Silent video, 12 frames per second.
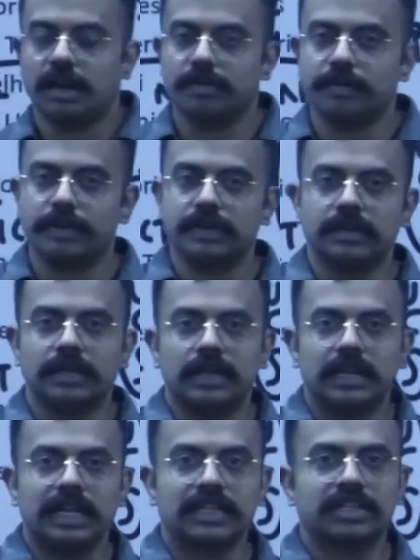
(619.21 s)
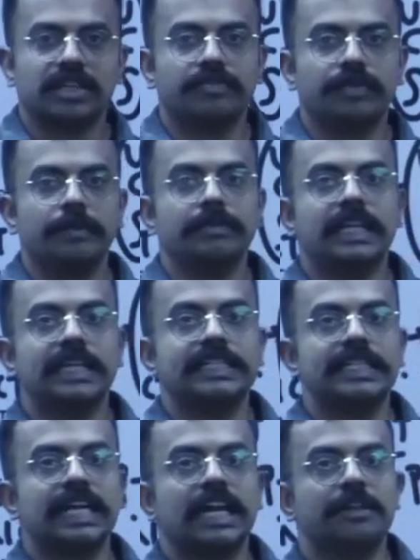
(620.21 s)
However, Lakshadweep, there
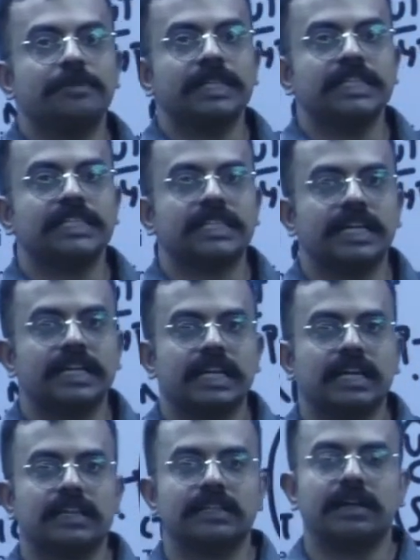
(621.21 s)
is an administrator.